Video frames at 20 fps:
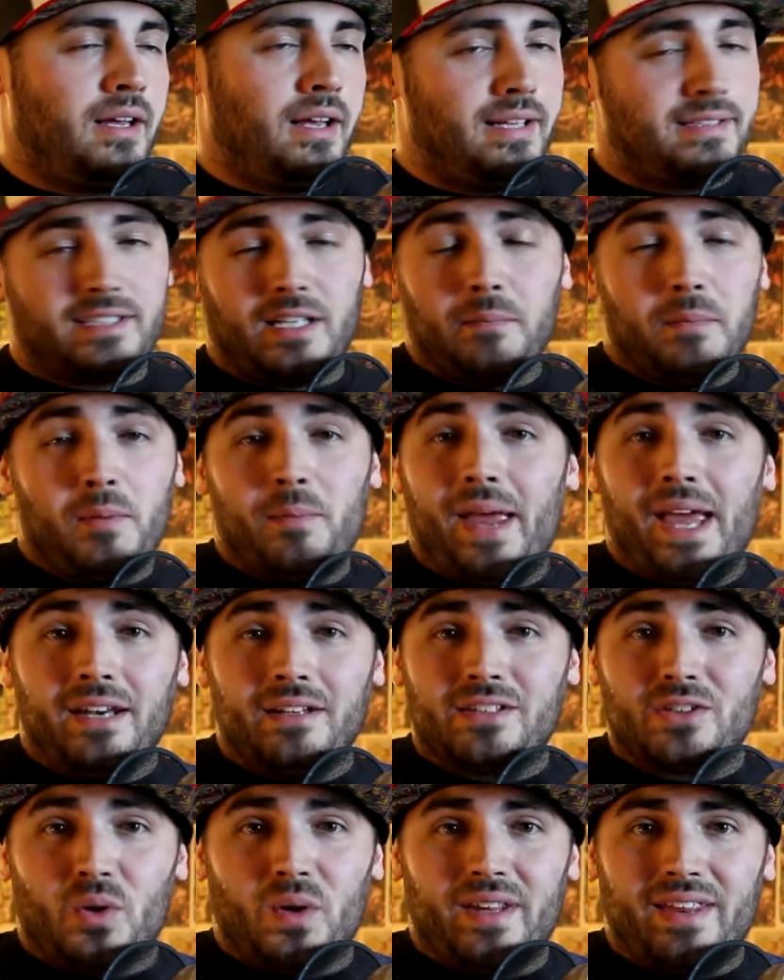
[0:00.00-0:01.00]
it's going to be
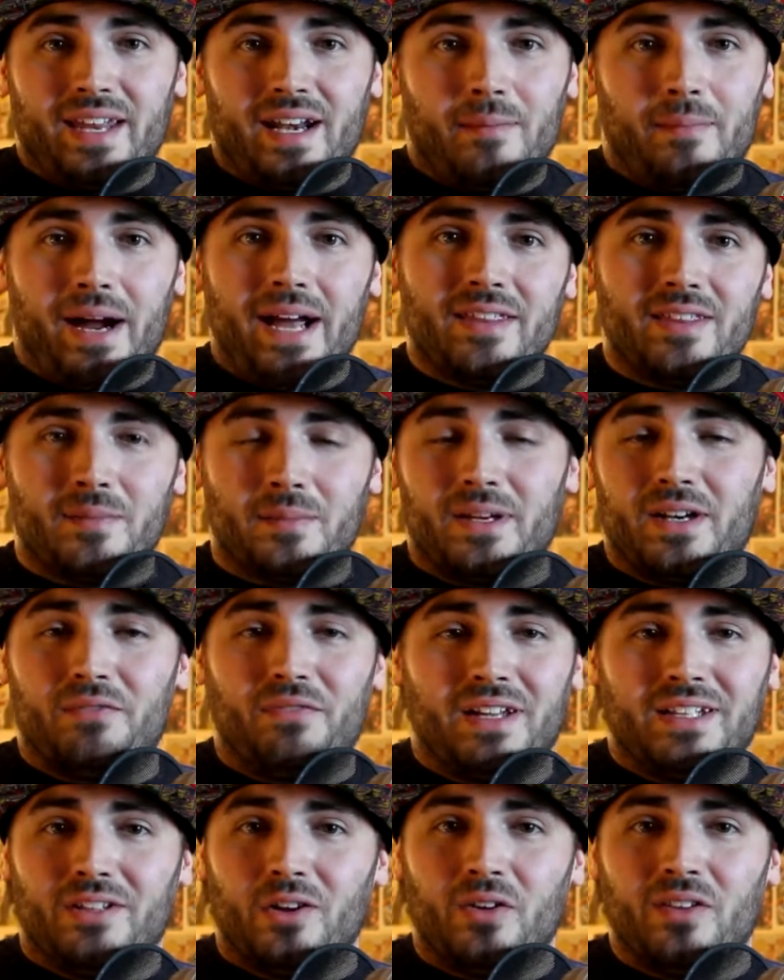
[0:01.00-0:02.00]
mandatory that I buy them. And if
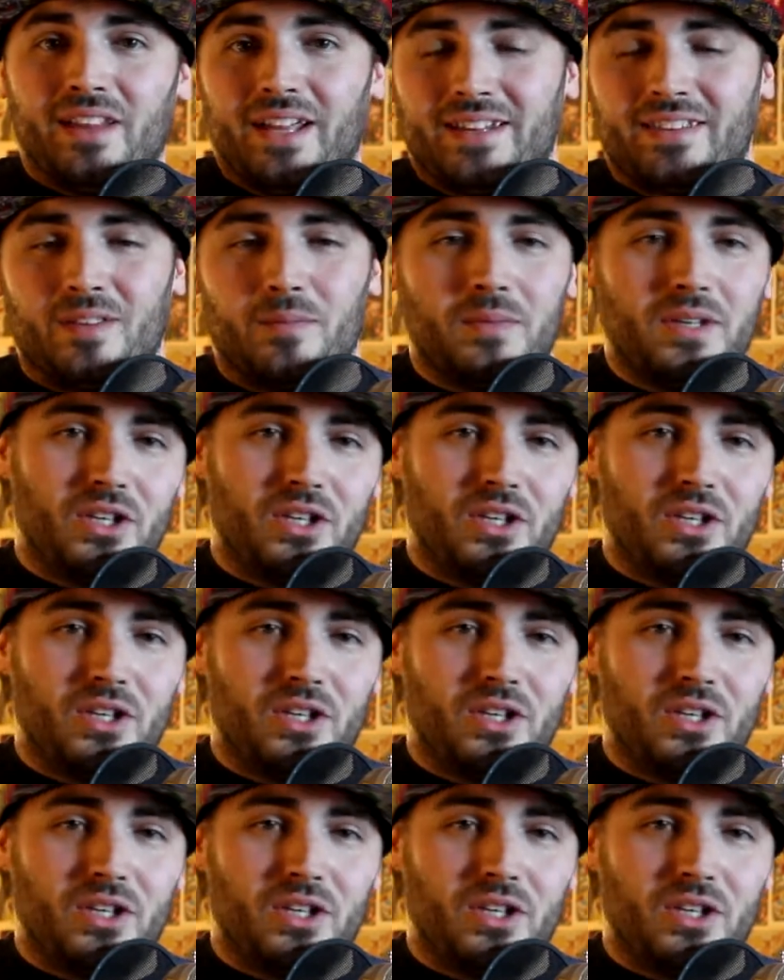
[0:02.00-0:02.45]
I don't like them,